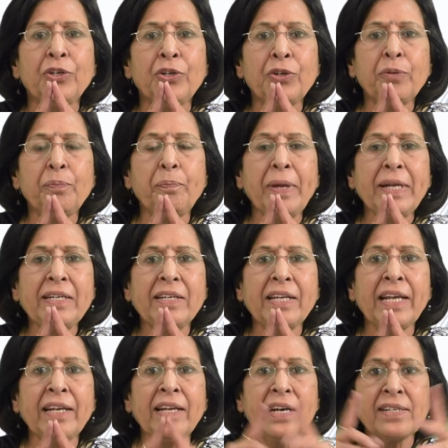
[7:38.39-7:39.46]
to
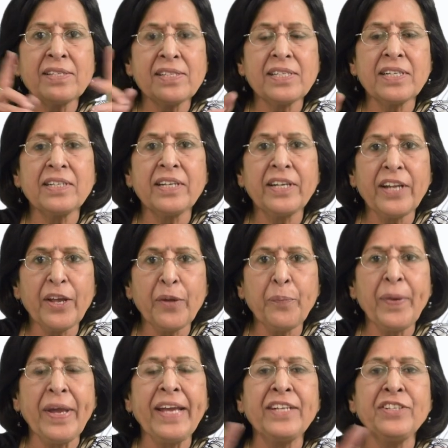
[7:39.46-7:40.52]
maintain a certain
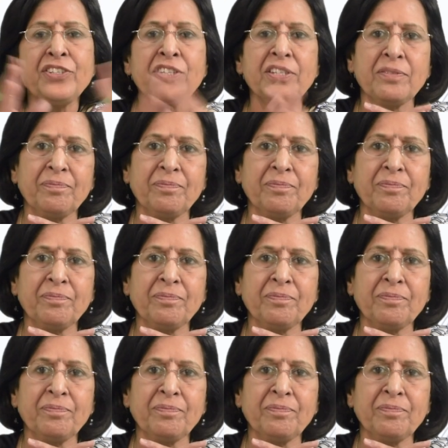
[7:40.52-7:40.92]
image.